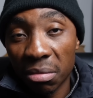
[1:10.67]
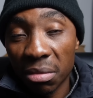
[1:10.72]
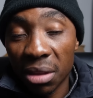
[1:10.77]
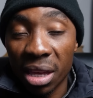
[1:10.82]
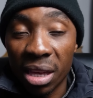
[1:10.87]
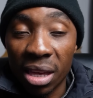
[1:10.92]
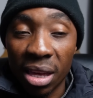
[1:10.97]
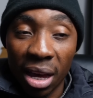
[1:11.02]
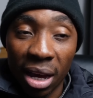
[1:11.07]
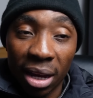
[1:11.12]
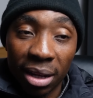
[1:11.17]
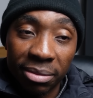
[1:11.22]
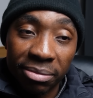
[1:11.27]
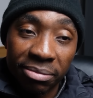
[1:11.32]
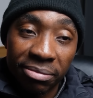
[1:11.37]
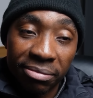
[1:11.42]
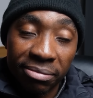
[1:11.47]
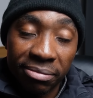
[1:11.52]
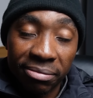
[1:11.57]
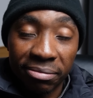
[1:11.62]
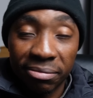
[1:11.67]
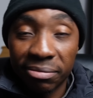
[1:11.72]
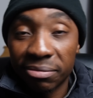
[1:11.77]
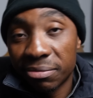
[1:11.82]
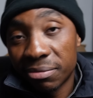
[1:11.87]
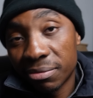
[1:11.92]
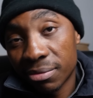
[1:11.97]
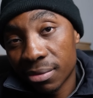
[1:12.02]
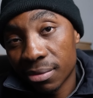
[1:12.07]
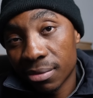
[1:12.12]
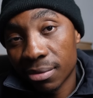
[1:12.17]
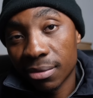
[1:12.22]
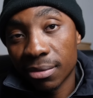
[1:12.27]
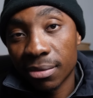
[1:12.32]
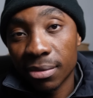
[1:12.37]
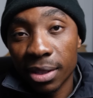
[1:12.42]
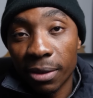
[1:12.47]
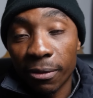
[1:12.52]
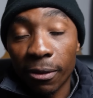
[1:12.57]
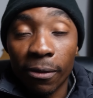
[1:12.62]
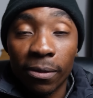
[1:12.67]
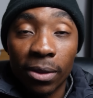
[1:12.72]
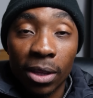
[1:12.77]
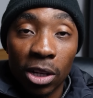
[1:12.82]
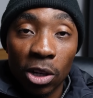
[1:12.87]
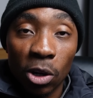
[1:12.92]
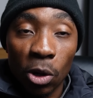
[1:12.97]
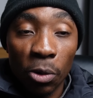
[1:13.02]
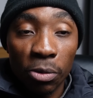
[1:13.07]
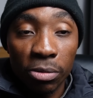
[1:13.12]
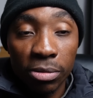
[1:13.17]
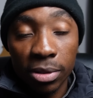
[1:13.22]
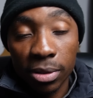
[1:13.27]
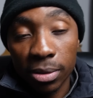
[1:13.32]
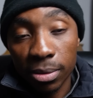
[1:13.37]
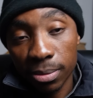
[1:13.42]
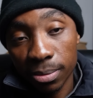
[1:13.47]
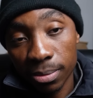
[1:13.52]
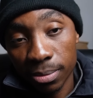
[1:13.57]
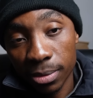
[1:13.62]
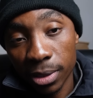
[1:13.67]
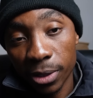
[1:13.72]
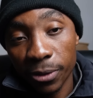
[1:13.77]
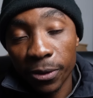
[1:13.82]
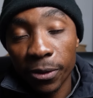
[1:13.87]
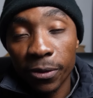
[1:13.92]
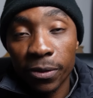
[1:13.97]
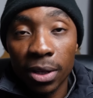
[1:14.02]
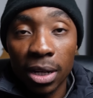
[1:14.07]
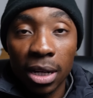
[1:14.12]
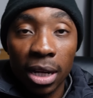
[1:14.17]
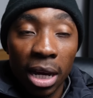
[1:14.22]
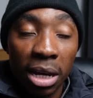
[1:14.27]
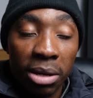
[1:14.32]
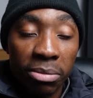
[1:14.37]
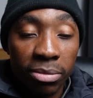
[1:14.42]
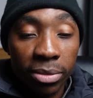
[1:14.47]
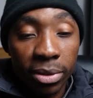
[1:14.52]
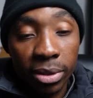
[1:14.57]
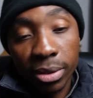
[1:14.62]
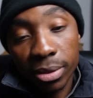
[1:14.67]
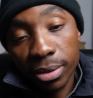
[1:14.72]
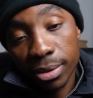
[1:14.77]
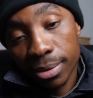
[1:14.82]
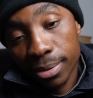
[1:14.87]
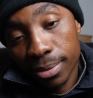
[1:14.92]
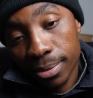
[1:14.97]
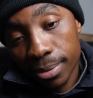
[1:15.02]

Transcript: yeah, 15 goals in 15 games.